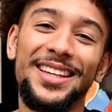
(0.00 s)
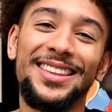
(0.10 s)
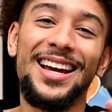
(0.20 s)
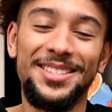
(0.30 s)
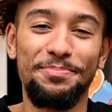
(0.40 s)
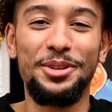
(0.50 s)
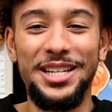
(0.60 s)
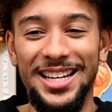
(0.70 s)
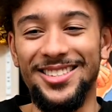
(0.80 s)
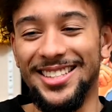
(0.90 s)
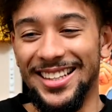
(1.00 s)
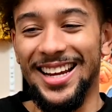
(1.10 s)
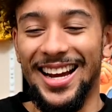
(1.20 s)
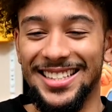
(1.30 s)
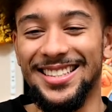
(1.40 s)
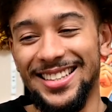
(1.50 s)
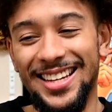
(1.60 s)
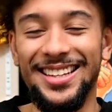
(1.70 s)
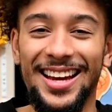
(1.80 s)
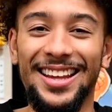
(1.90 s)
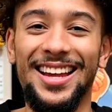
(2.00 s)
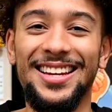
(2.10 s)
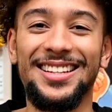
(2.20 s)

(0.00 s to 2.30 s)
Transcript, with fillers: that's pretty interesting. Like, I just think of that, like,